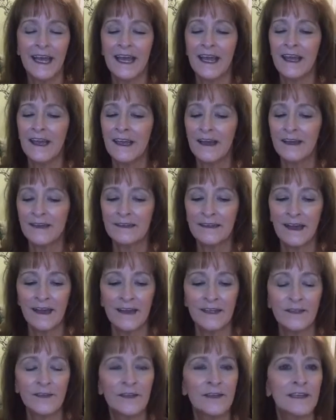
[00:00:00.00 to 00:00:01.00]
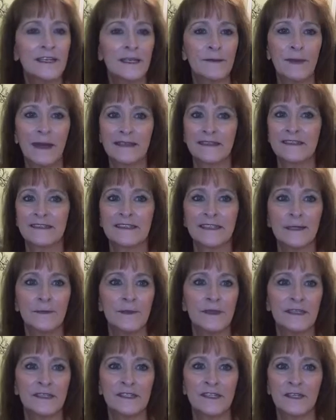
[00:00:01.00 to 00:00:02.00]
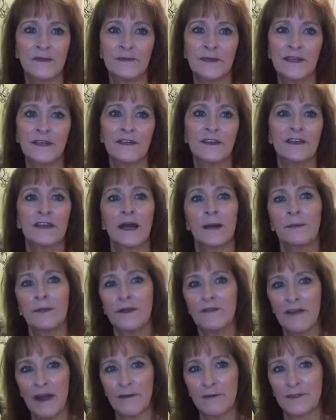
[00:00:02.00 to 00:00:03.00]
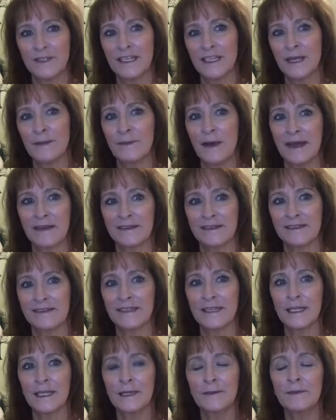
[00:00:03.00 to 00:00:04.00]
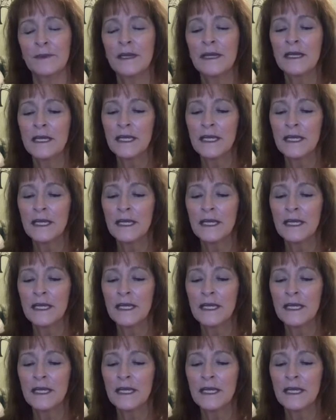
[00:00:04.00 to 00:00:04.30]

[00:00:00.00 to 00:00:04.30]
and I couldn't get back to sleep, and it took me a good couple of hours to get back to sleep.